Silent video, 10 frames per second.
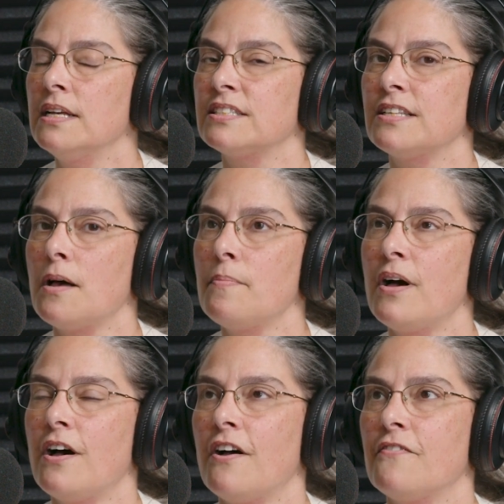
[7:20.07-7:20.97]

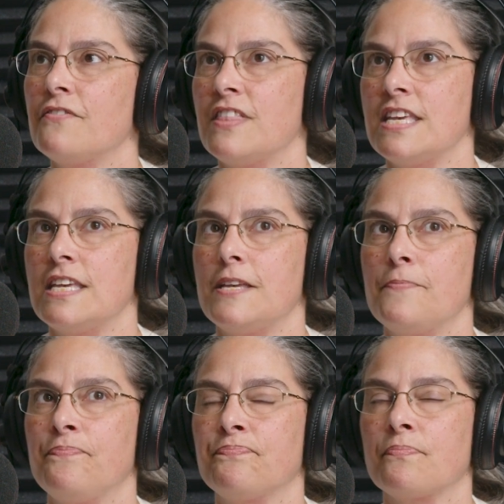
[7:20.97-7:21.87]
Some of the
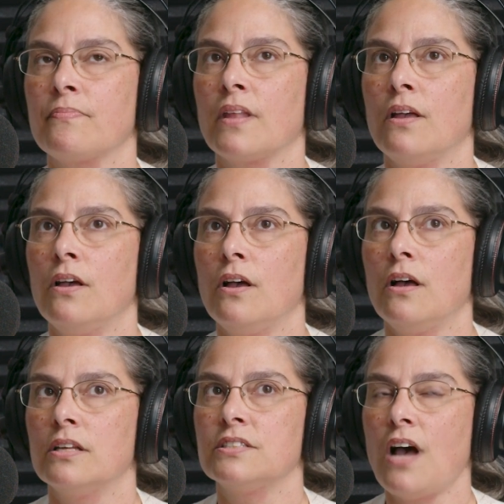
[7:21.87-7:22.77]

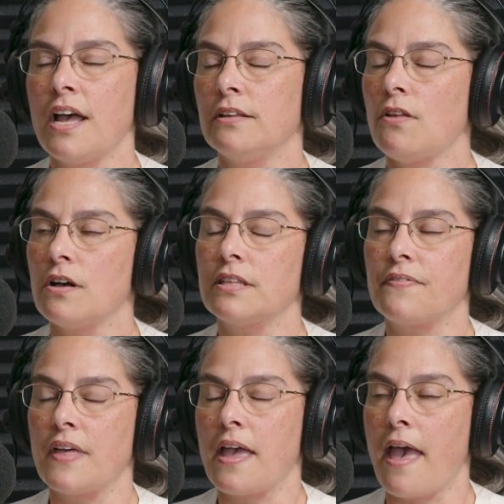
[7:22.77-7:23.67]
dialogue
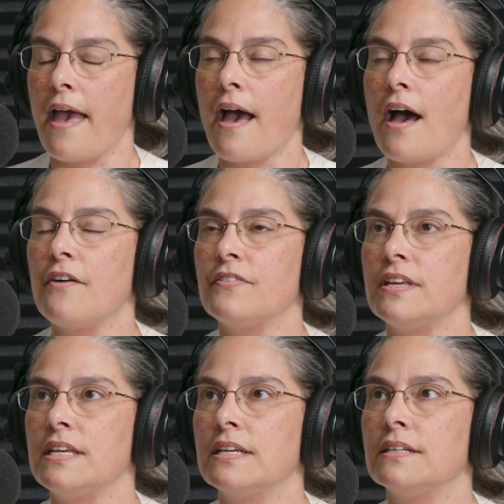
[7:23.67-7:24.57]
that they have
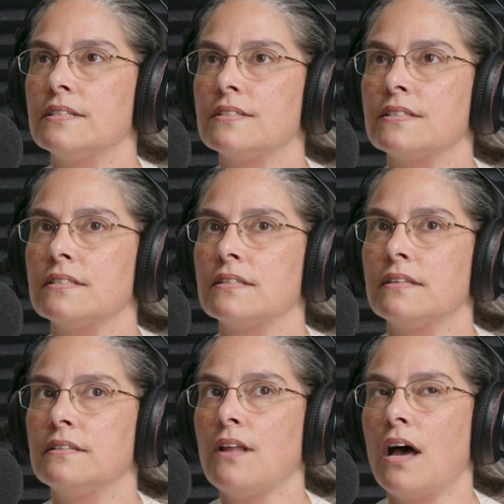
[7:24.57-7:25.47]
is
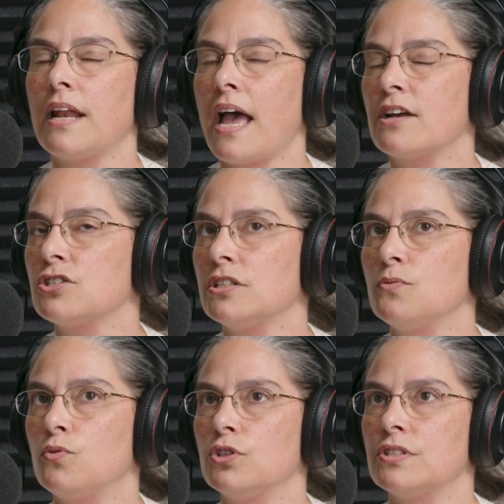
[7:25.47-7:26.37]
not actually
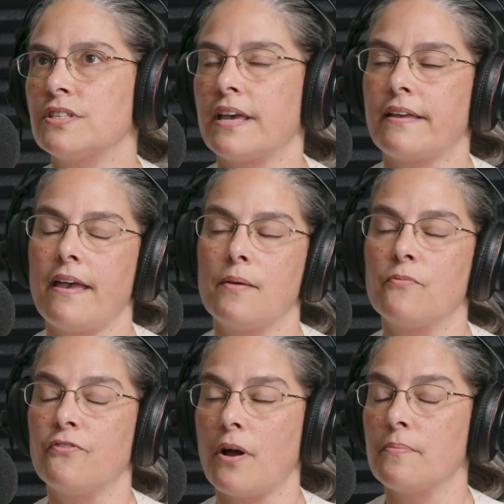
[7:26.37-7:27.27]
words that came
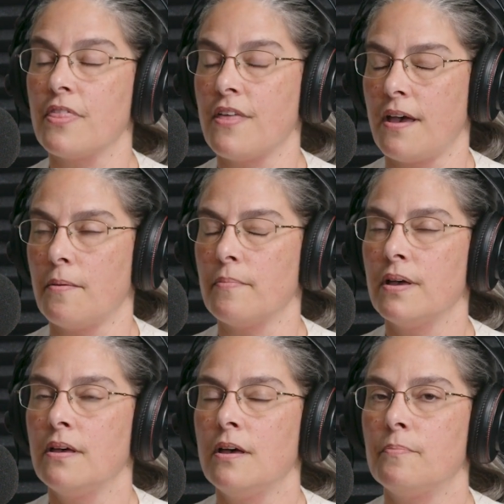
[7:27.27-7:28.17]
from them,
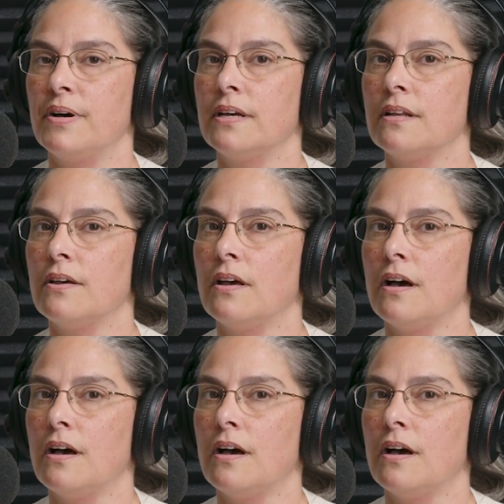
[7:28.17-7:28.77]
but